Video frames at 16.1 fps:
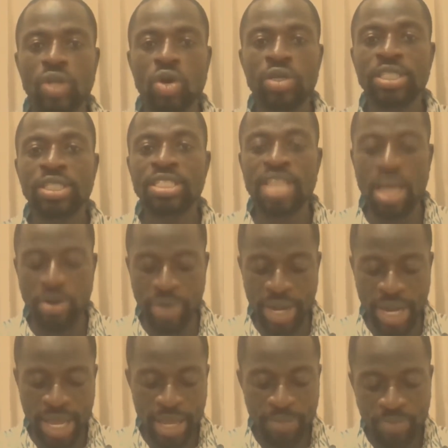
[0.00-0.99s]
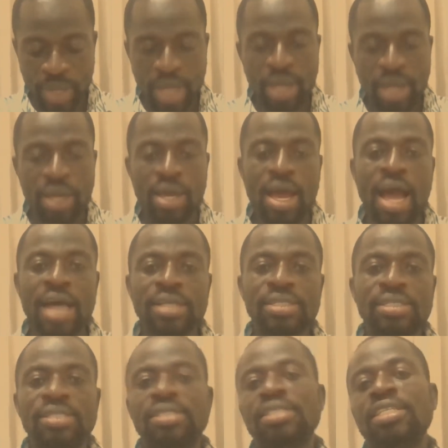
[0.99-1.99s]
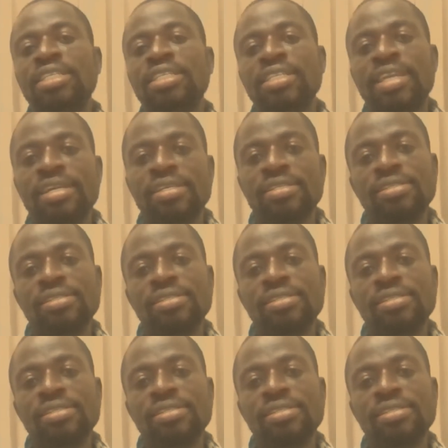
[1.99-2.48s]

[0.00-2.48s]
ordinarily as the